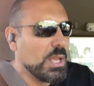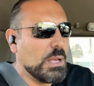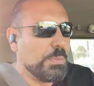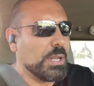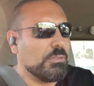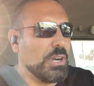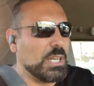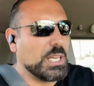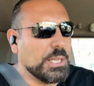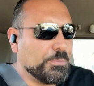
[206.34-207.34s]
But
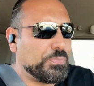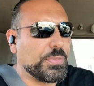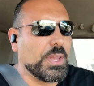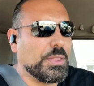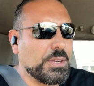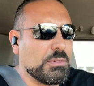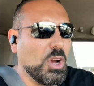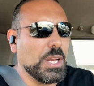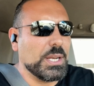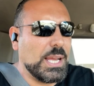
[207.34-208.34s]
really, the
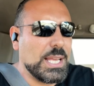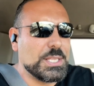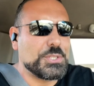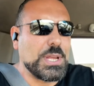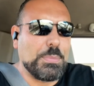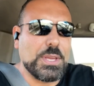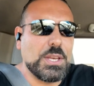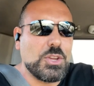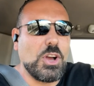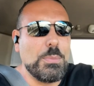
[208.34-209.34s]
right has something
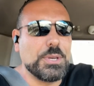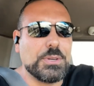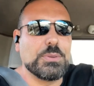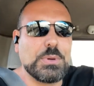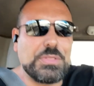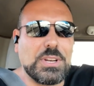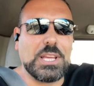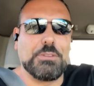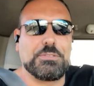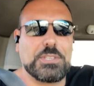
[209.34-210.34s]
in common with the
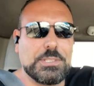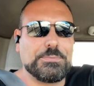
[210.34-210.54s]
left